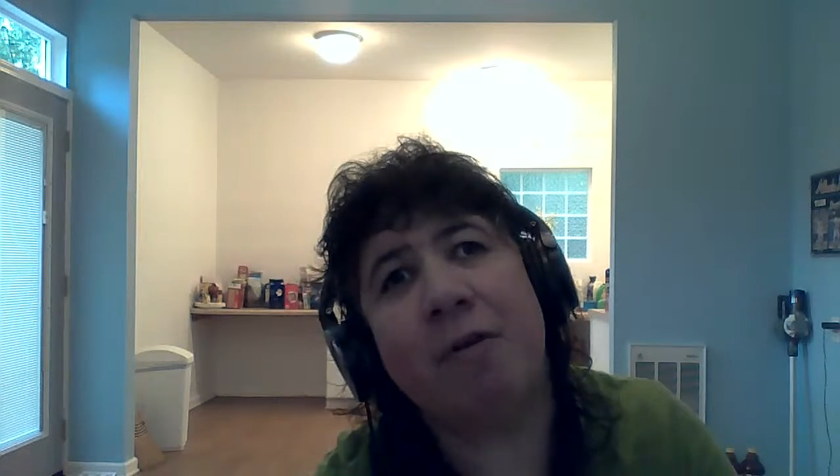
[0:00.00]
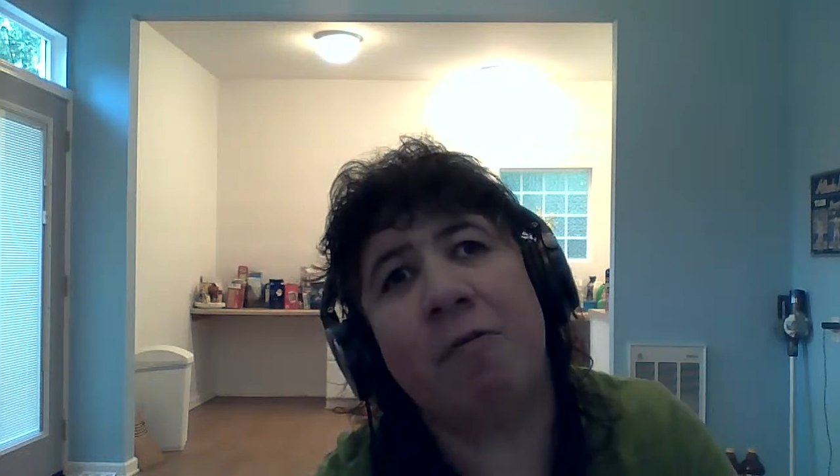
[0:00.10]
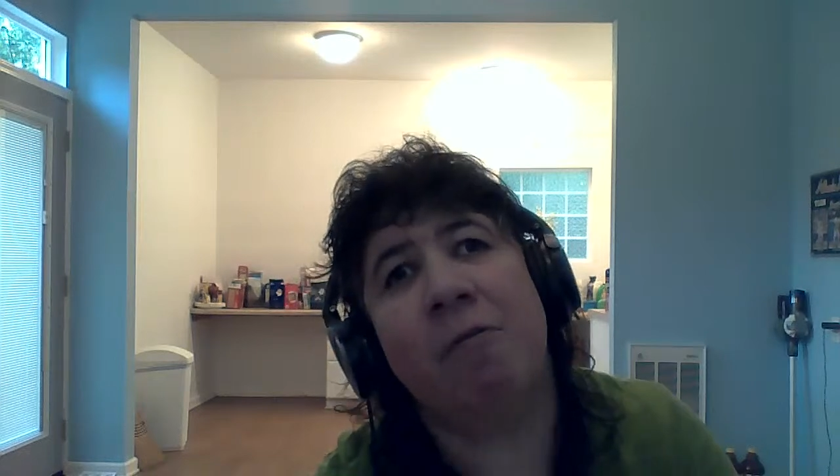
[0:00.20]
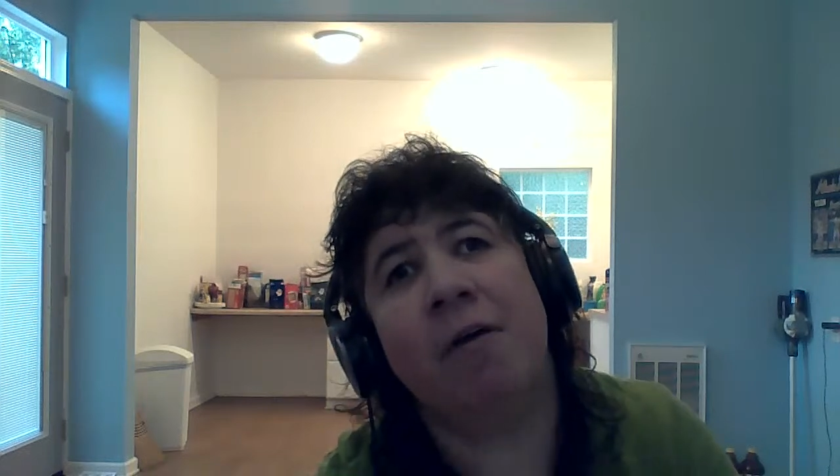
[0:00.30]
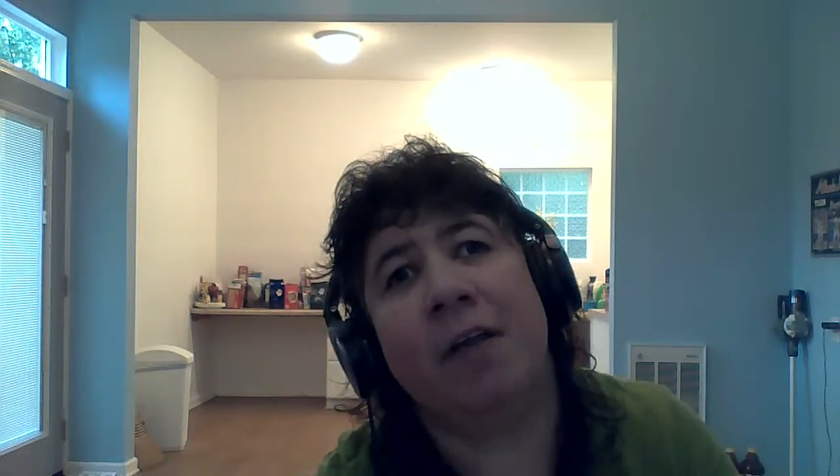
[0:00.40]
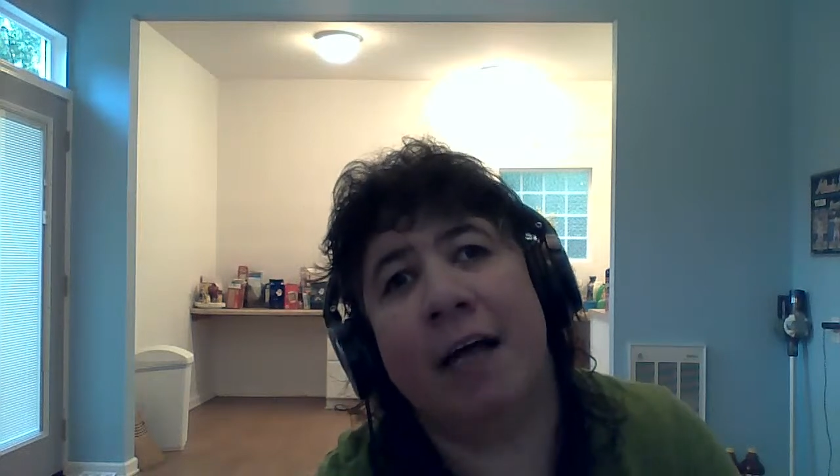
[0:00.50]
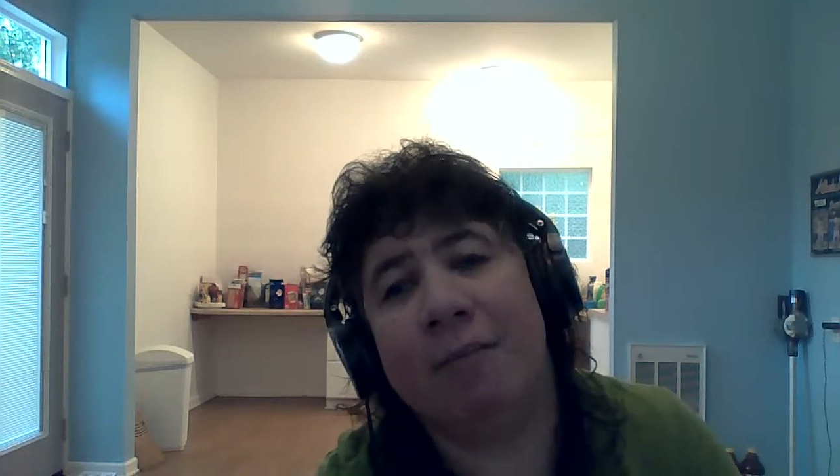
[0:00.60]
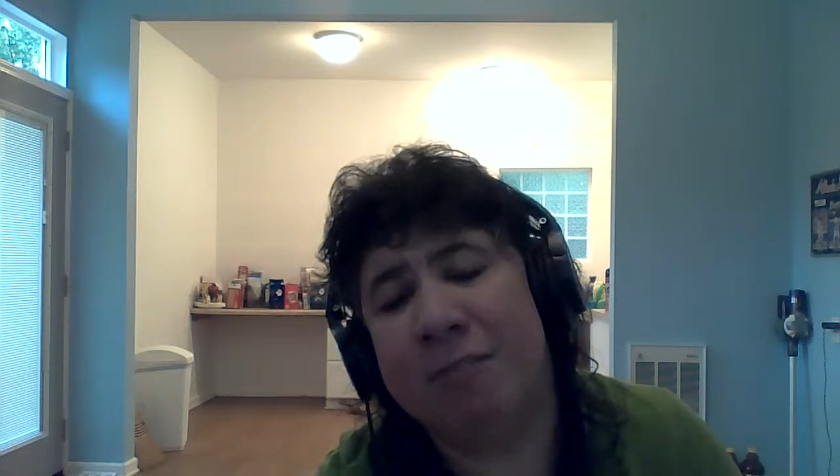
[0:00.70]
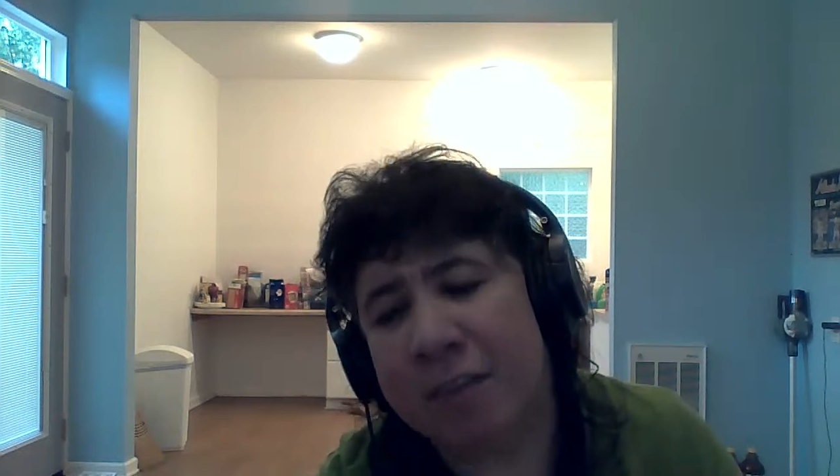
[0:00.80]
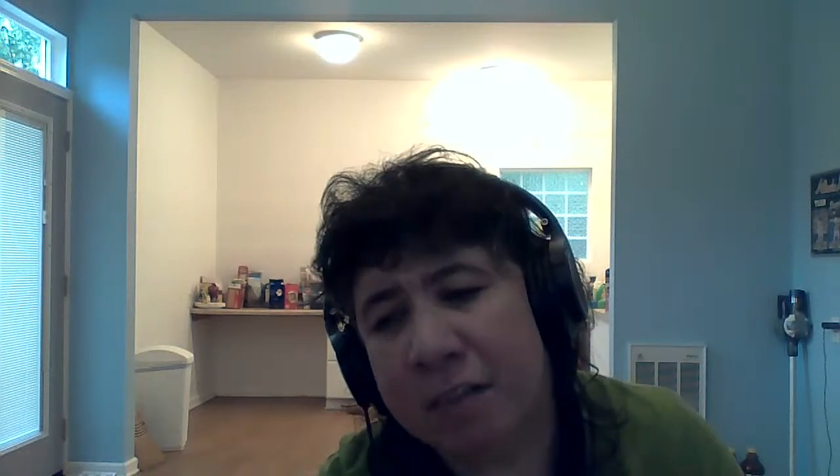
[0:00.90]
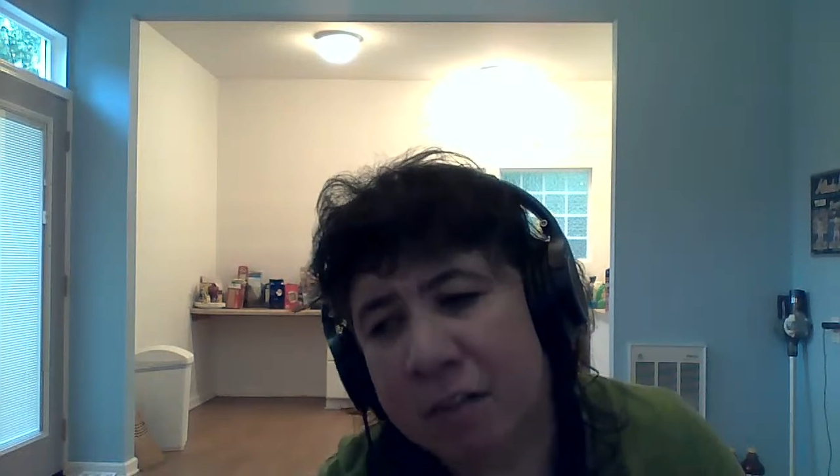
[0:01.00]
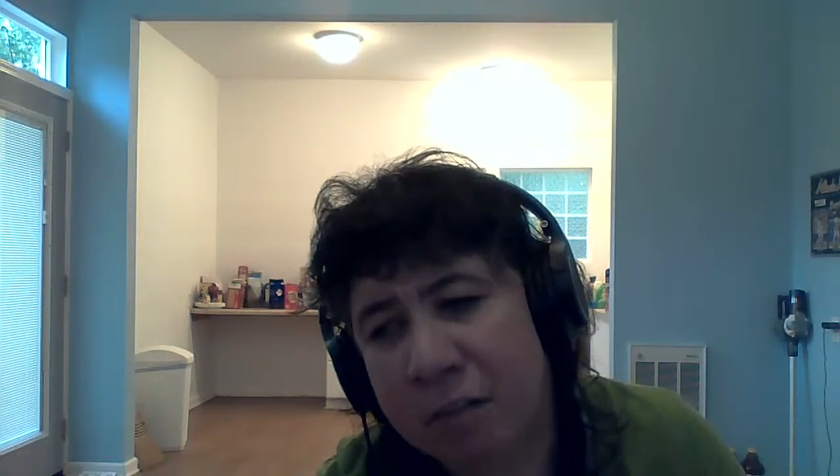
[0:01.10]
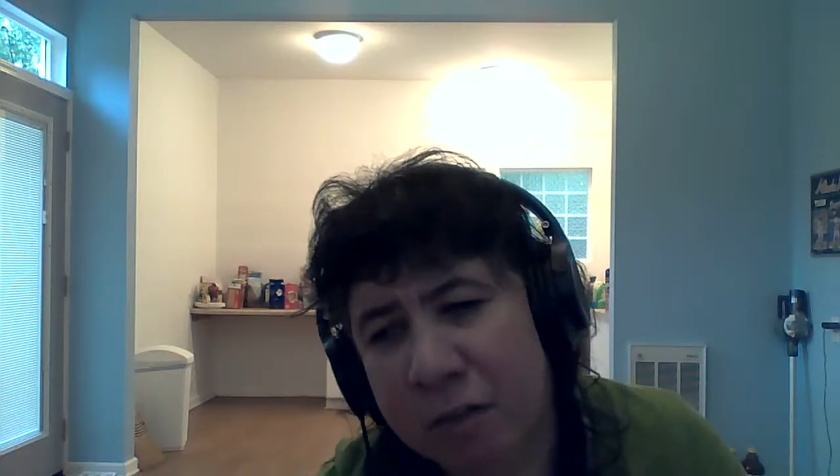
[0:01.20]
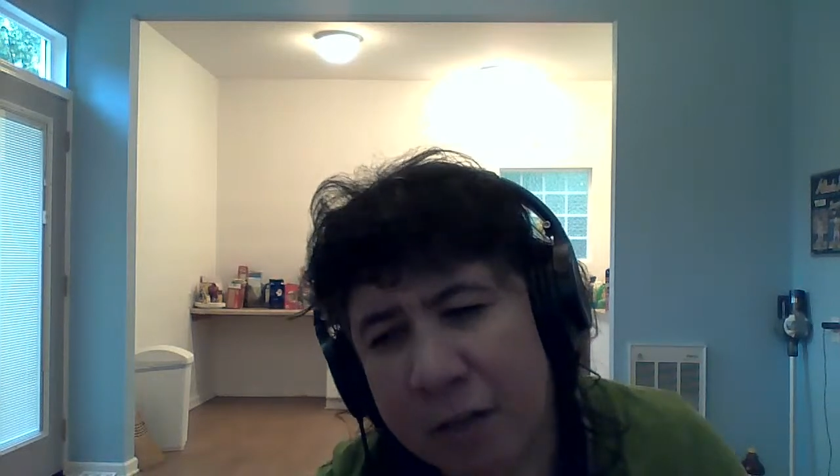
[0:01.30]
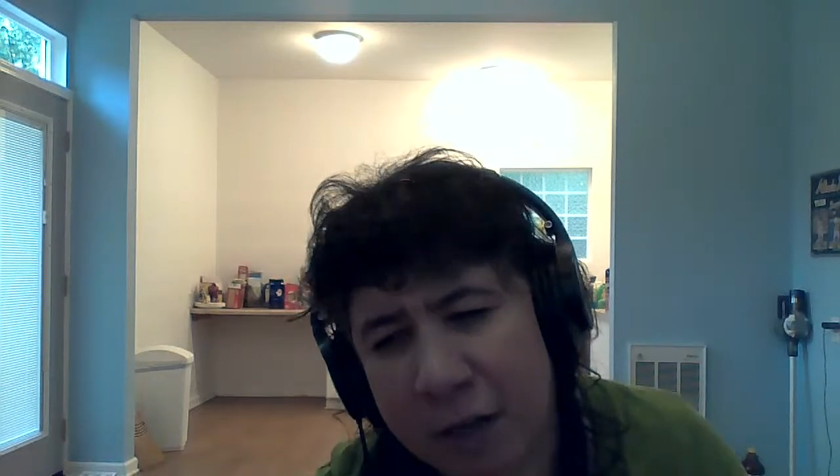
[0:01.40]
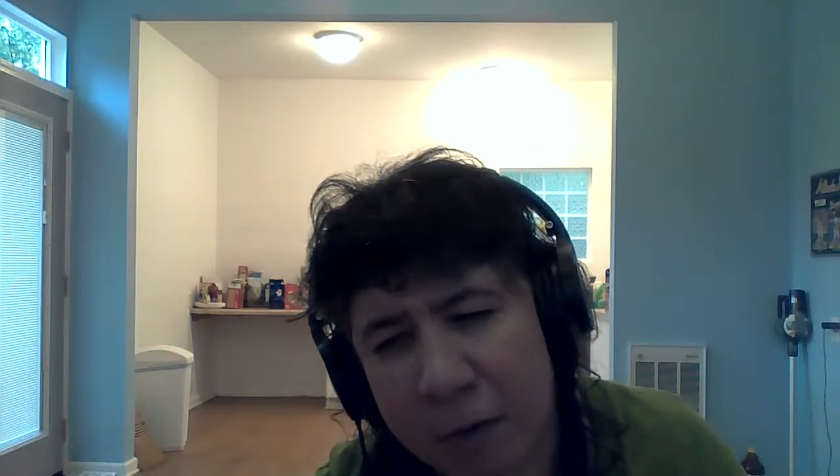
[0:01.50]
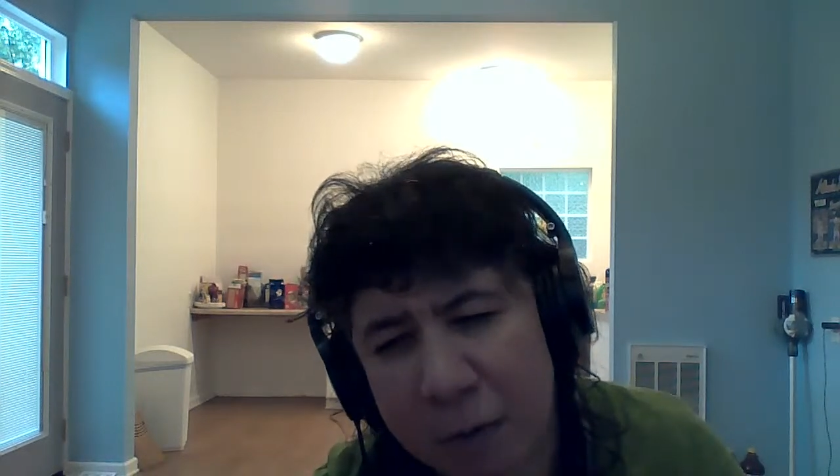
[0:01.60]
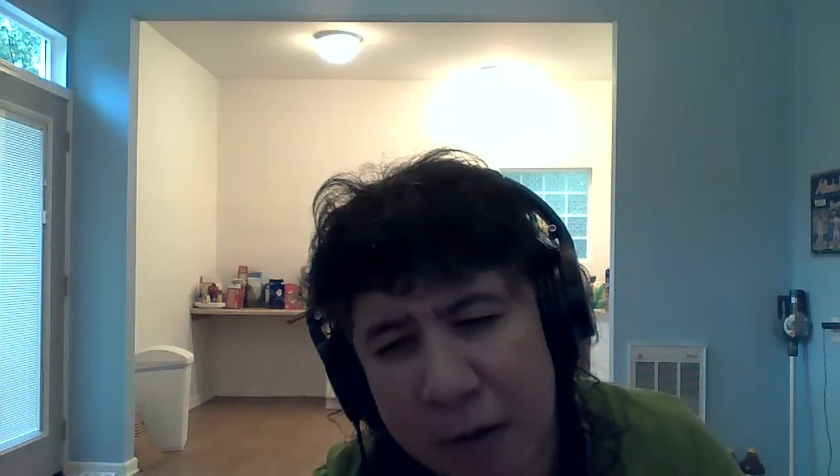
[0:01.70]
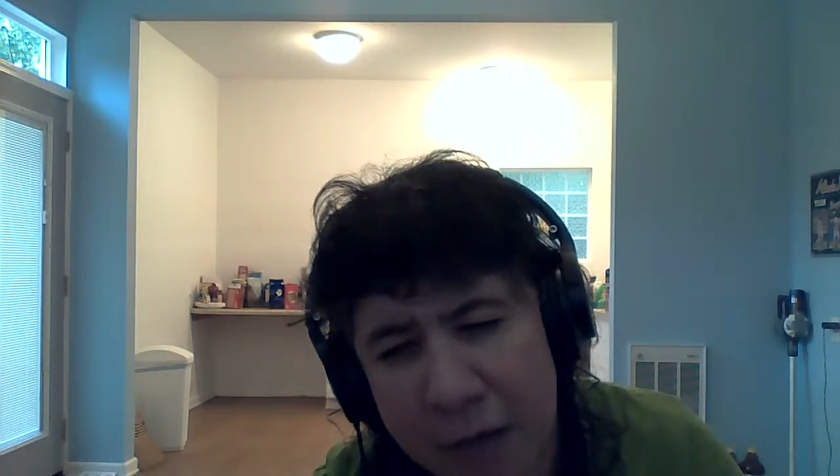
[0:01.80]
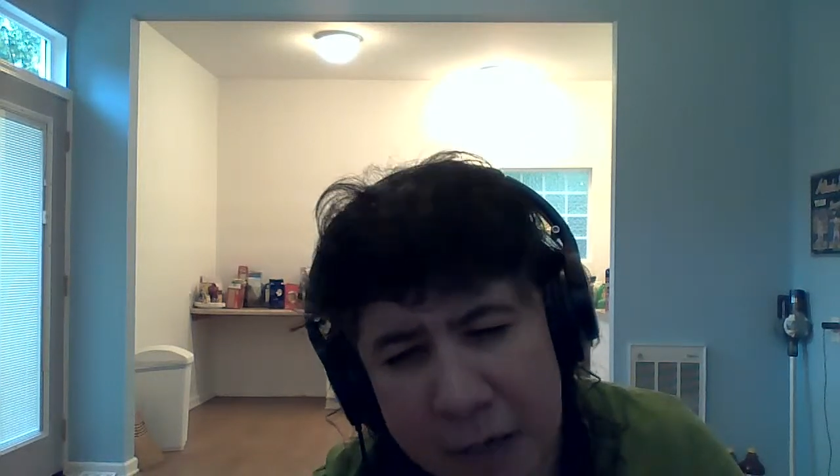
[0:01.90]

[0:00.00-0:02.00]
in real life, too.